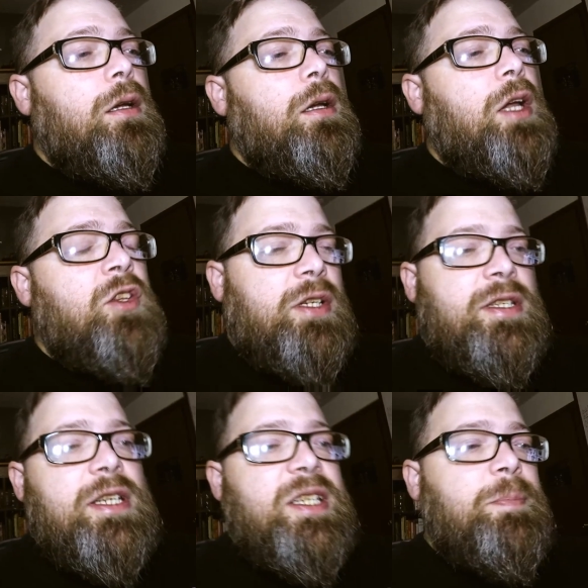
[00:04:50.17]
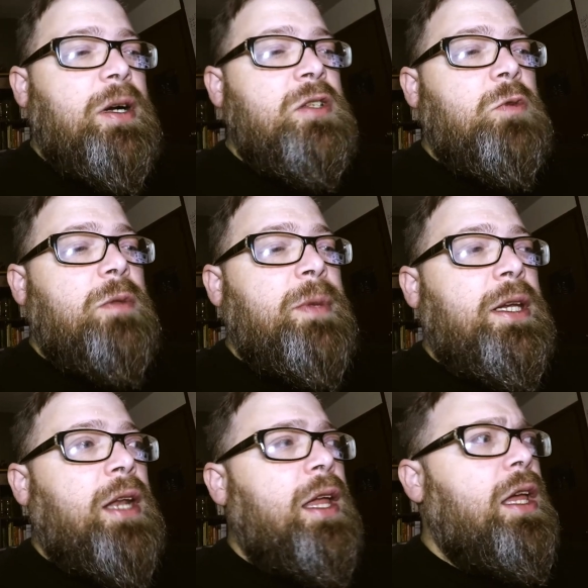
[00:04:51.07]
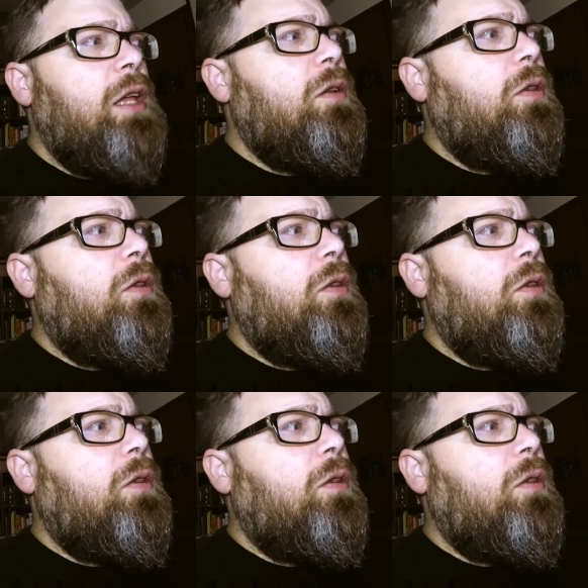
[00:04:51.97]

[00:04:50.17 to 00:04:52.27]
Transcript: I took $60 with me, and I hit